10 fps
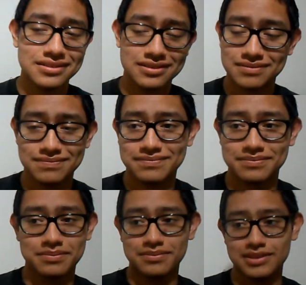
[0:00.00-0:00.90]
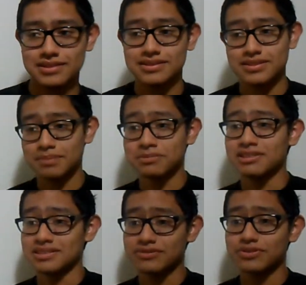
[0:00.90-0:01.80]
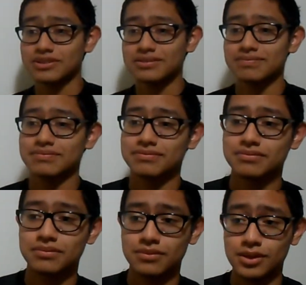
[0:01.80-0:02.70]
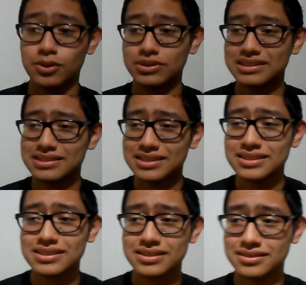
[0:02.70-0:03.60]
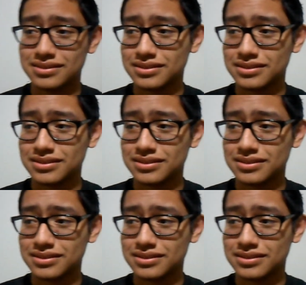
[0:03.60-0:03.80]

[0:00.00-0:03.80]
this. This is something different. You know what this is?